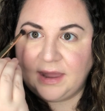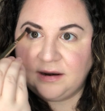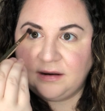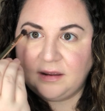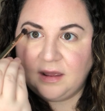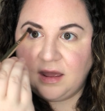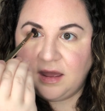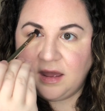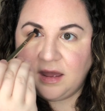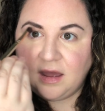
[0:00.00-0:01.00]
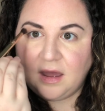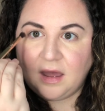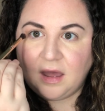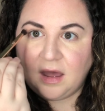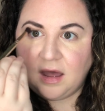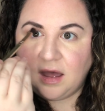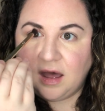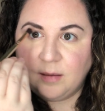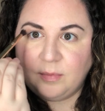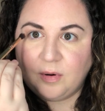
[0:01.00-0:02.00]
end
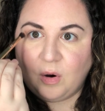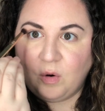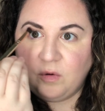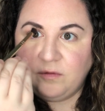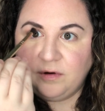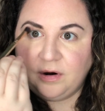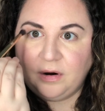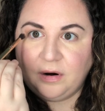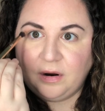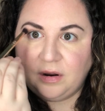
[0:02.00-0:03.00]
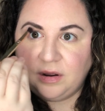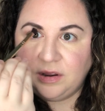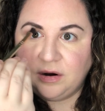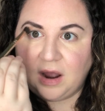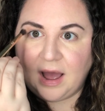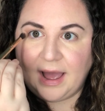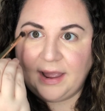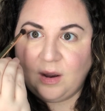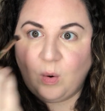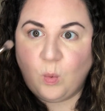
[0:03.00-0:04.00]
up over your
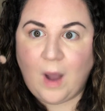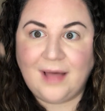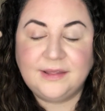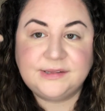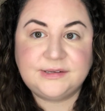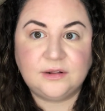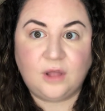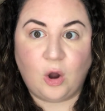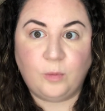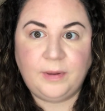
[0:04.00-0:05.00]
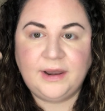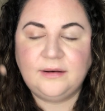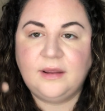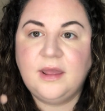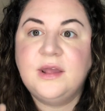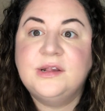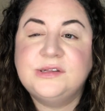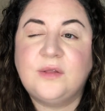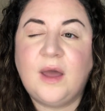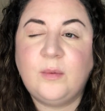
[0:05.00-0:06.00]
eye while it's still open,
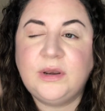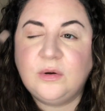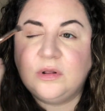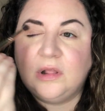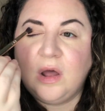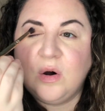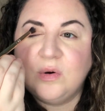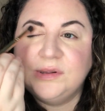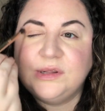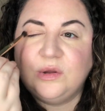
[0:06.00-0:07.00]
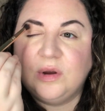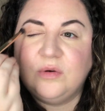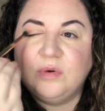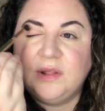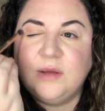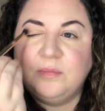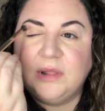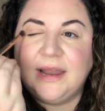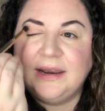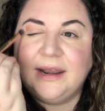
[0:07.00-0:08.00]
so that when you close, you can really
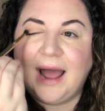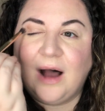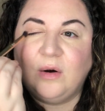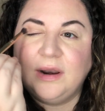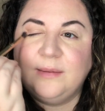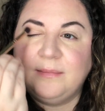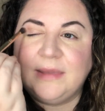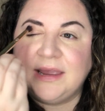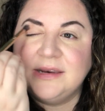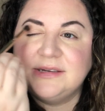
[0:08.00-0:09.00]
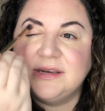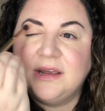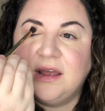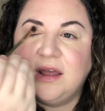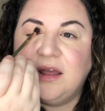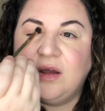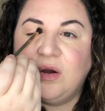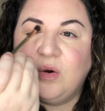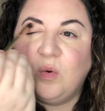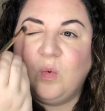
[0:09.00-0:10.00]
blend it out and meet
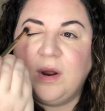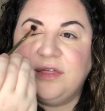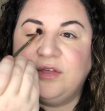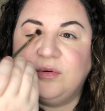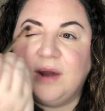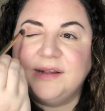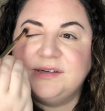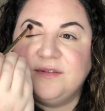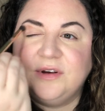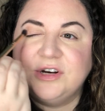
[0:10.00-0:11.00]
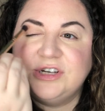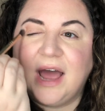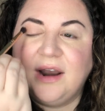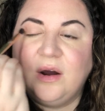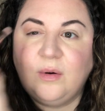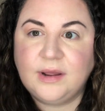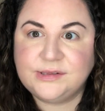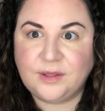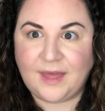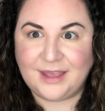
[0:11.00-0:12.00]
with the rest of your shadow
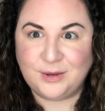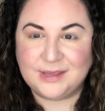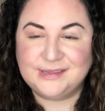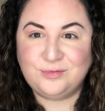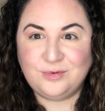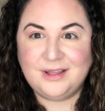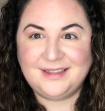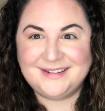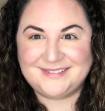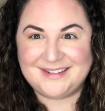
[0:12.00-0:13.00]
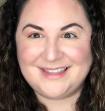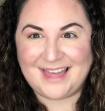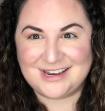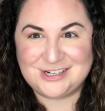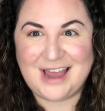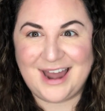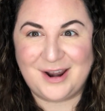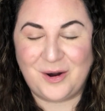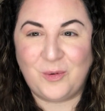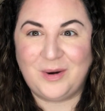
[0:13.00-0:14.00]
so that you can really see that
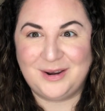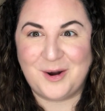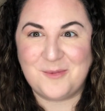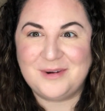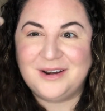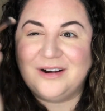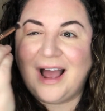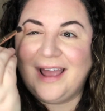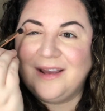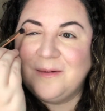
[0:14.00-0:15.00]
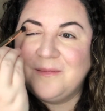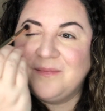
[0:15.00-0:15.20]
shadow when you open your eye.